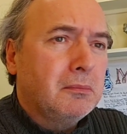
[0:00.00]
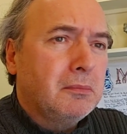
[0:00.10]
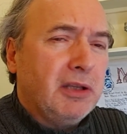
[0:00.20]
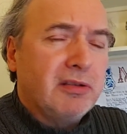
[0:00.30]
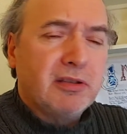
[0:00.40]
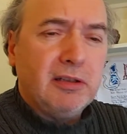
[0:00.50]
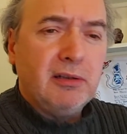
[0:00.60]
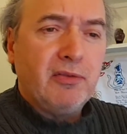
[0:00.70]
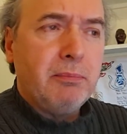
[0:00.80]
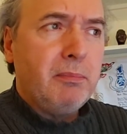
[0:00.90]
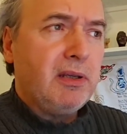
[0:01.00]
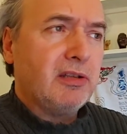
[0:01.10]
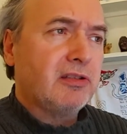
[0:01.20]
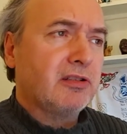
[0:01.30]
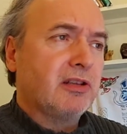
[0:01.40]
The silver
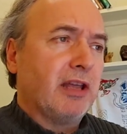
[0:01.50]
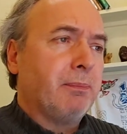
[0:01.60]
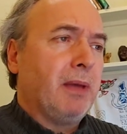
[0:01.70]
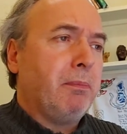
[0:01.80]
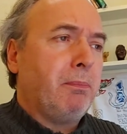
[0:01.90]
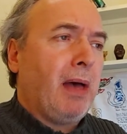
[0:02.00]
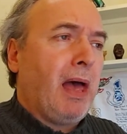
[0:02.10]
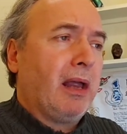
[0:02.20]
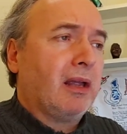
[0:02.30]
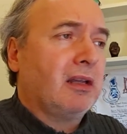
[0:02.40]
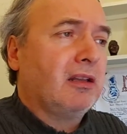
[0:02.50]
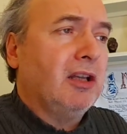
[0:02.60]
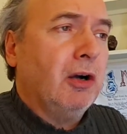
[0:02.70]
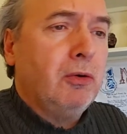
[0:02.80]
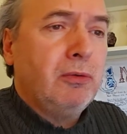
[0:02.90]
mist at my back, the
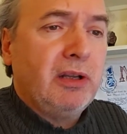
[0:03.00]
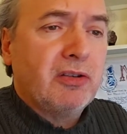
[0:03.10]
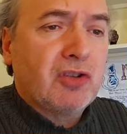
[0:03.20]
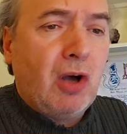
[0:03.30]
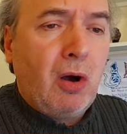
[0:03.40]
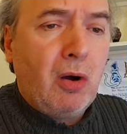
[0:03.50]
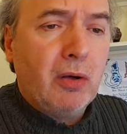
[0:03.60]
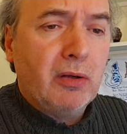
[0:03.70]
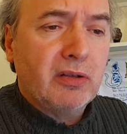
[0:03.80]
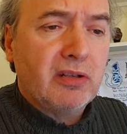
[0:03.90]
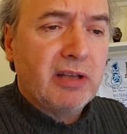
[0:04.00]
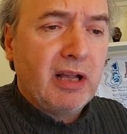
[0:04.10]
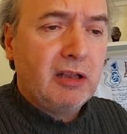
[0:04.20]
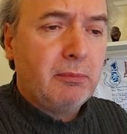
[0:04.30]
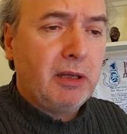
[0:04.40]
only song to
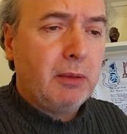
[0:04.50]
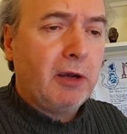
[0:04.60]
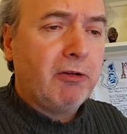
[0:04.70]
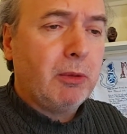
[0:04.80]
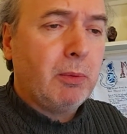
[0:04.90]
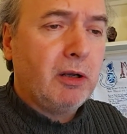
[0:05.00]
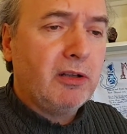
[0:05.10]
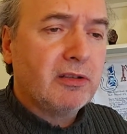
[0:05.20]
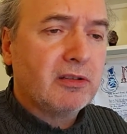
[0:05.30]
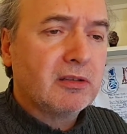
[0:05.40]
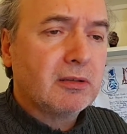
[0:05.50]
tell me where I was.